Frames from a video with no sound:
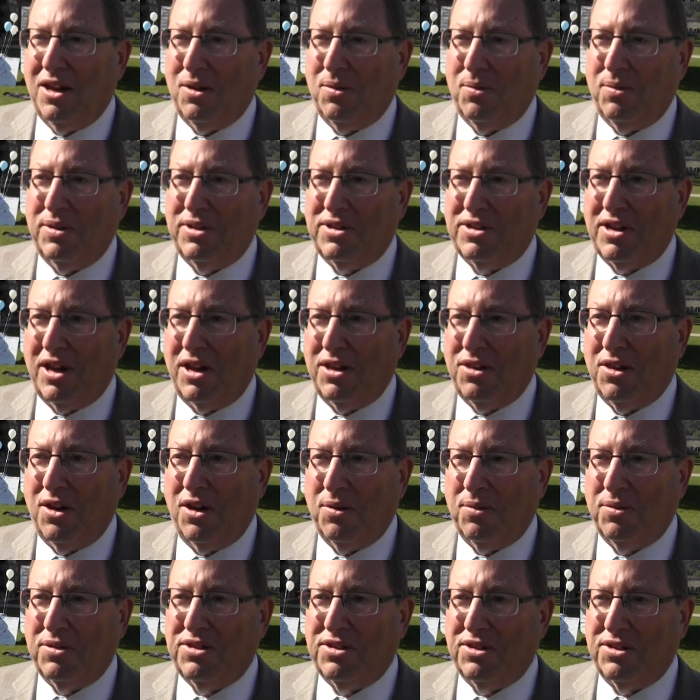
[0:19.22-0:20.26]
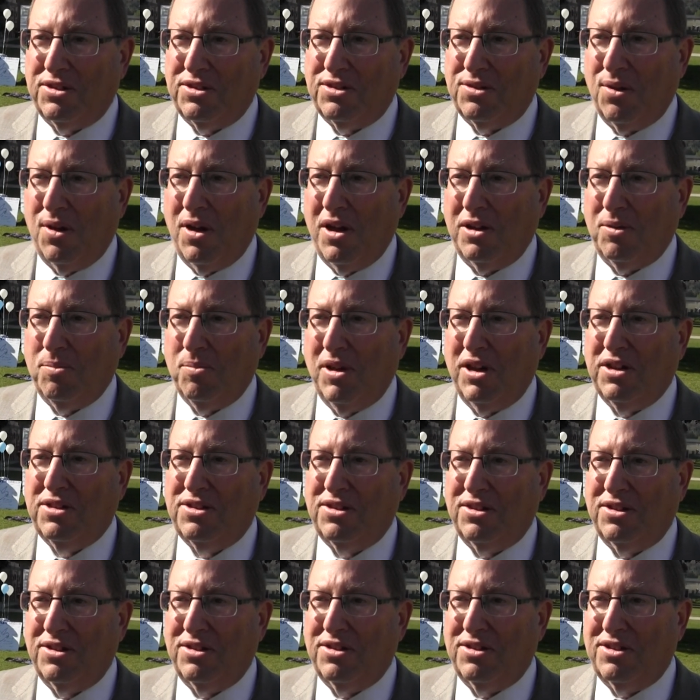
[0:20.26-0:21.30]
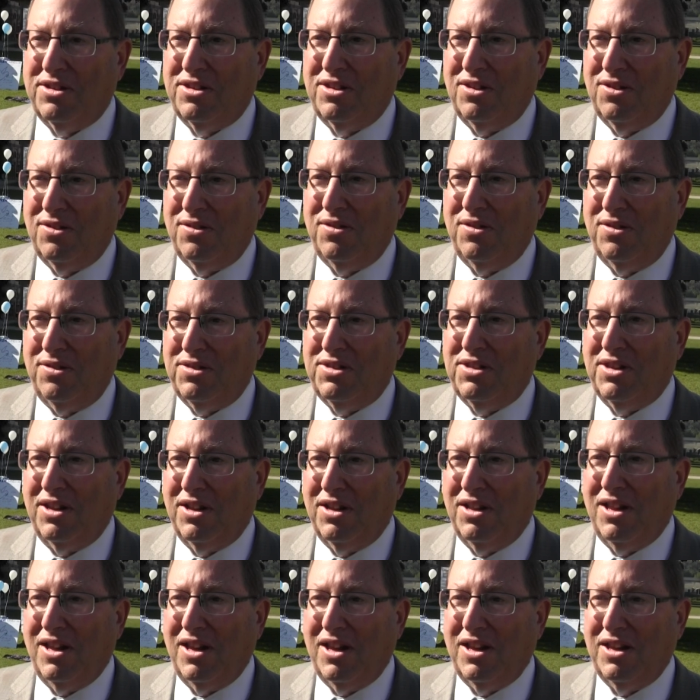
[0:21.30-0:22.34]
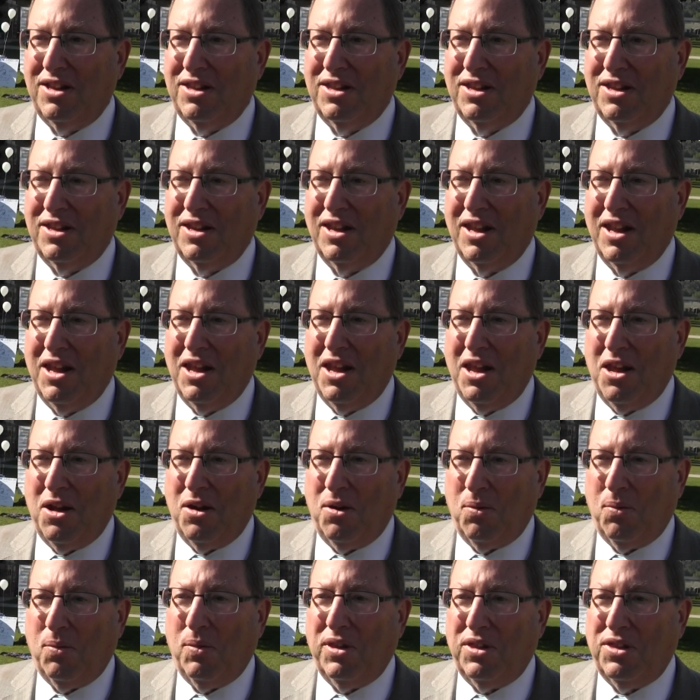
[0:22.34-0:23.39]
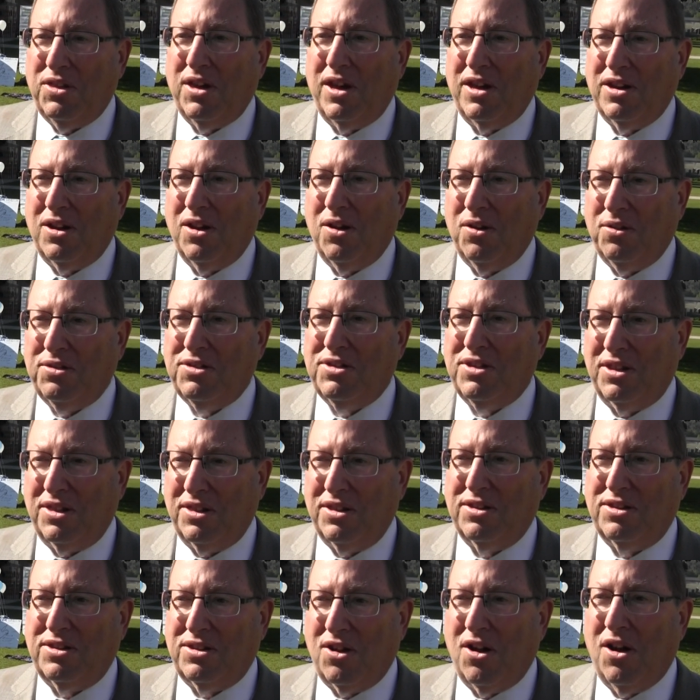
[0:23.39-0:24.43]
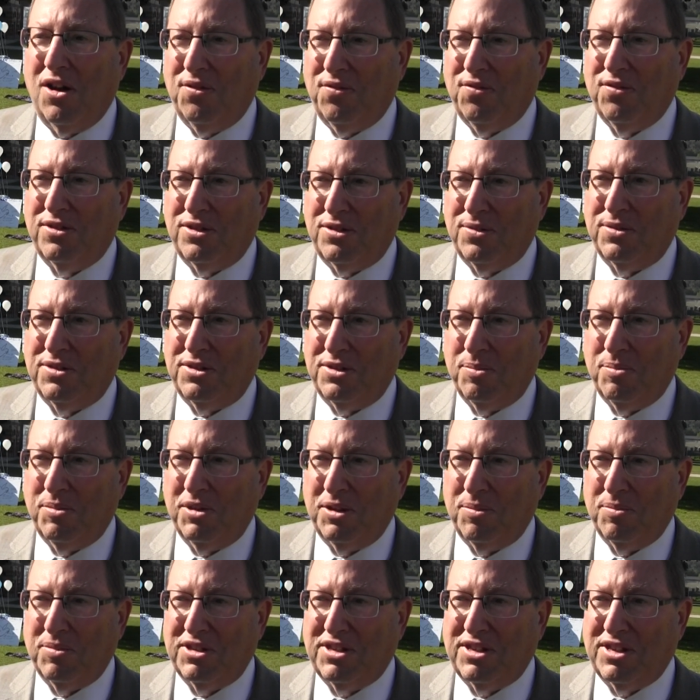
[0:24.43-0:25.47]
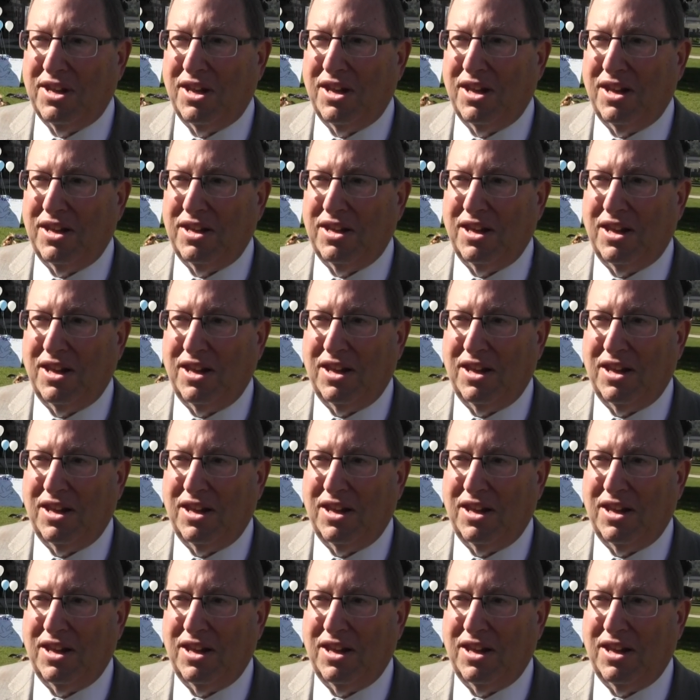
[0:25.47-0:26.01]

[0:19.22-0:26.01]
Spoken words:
which I thought was a strong message to UCLA that we thought hosting this conference was a big mistake.